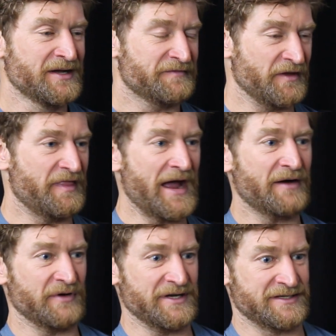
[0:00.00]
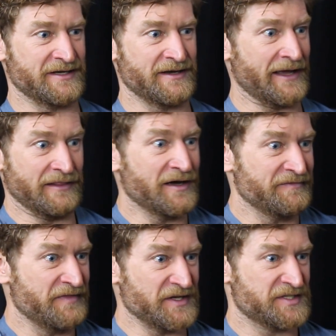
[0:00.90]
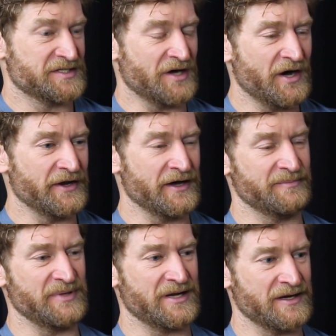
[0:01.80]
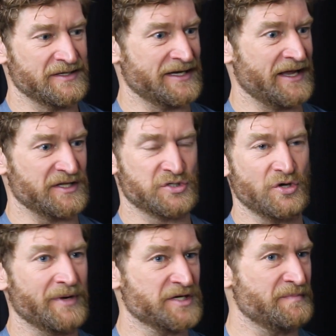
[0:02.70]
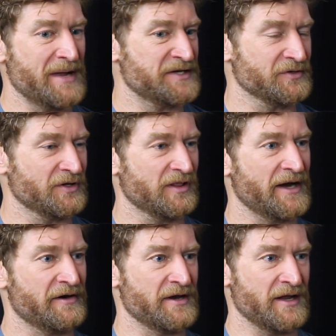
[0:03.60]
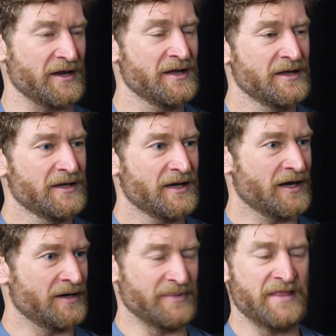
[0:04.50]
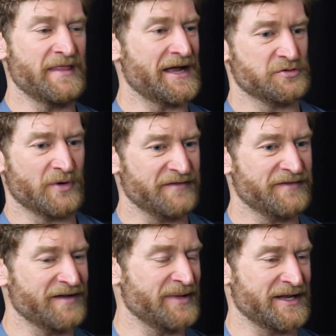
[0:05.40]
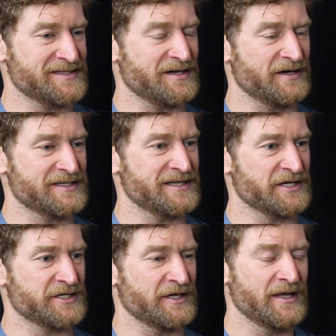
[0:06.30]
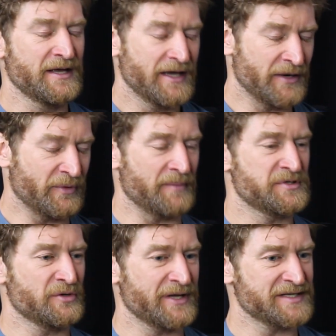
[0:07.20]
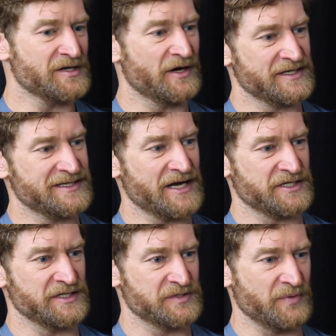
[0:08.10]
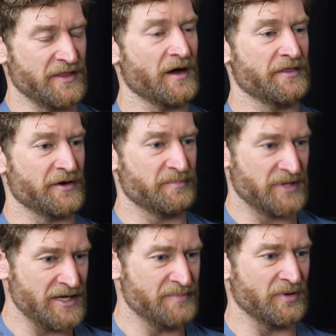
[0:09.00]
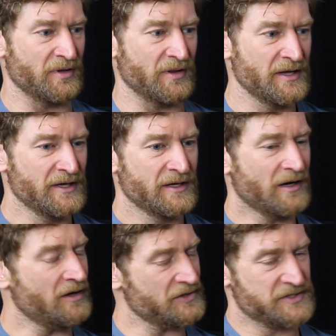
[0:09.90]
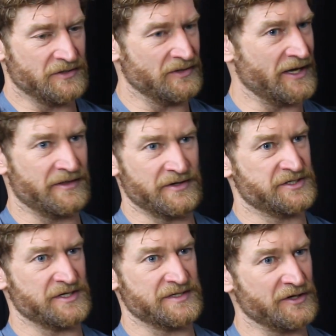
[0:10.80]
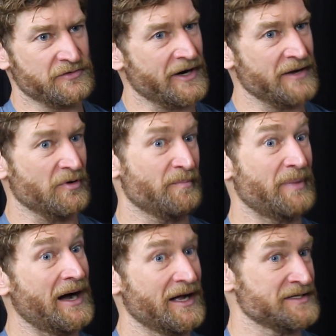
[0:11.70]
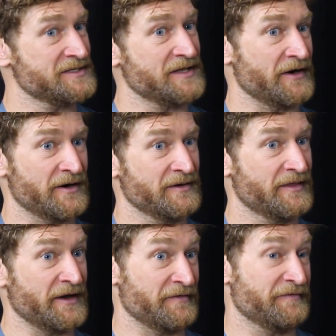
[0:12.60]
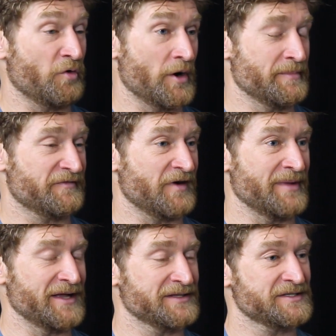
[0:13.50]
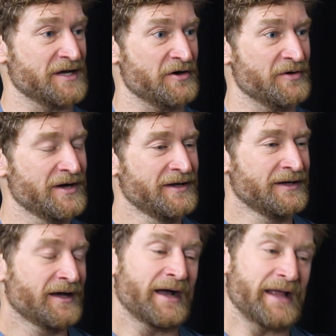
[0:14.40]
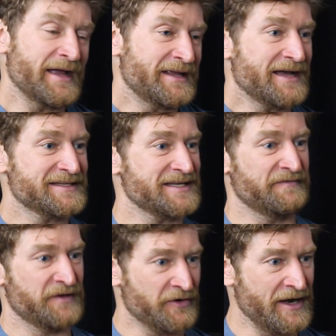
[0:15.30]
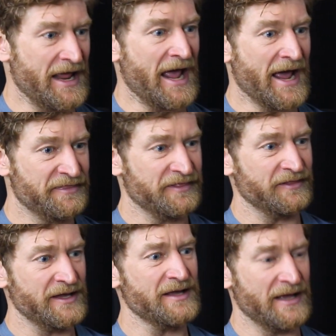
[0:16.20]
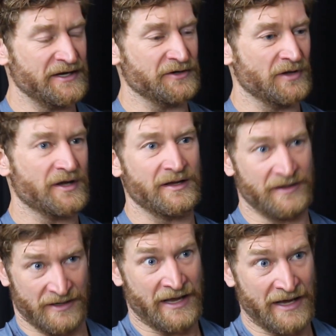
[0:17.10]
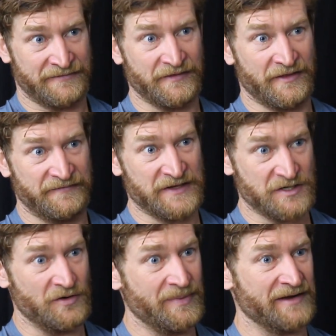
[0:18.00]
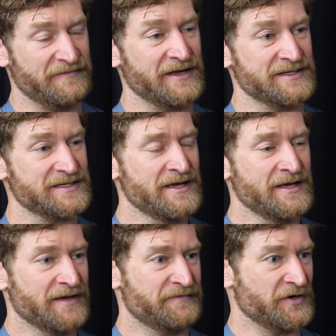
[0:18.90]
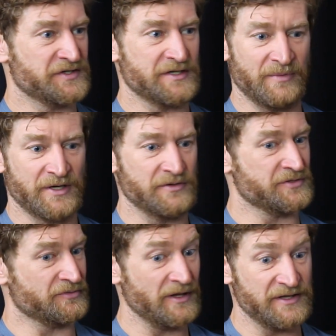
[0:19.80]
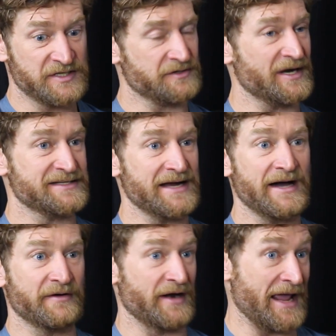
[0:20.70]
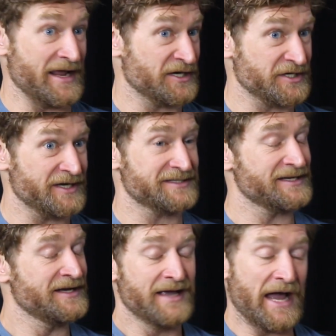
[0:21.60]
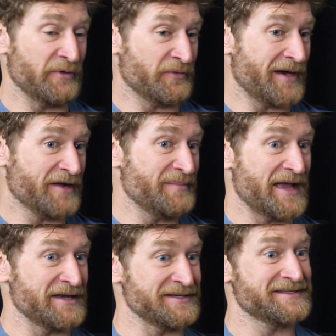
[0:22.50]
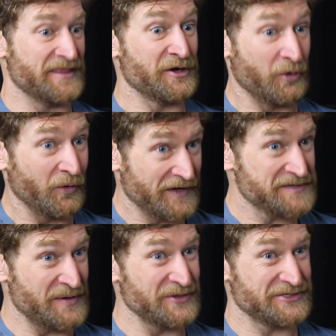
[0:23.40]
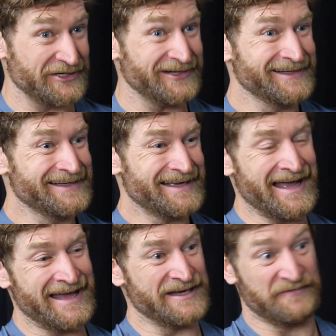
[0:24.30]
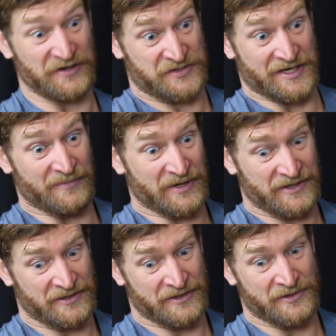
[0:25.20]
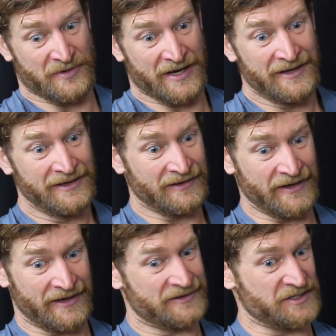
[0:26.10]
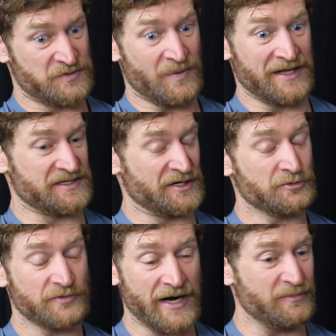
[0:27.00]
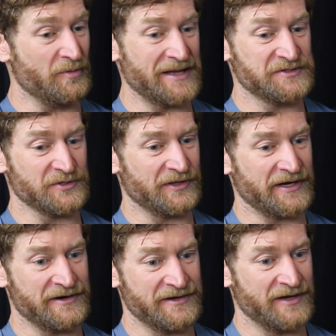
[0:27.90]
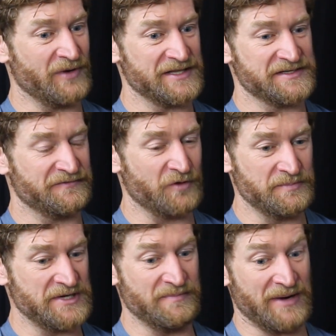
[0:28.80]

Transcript: for that reason, I love the sauna because I get so much mental clarity um, in that 25 minute sauna session. And when I'm doing sauna sessions with other people, also like there's just incredible bonds that are that are formed from it. So I, I guess if you're an athlete and you're looking again for the physical benefits, if you're someone who's really stressed out and anxious, I would recommend the cold exposure. And if you're someone who like just wants incredible mental clarity and wants to form deep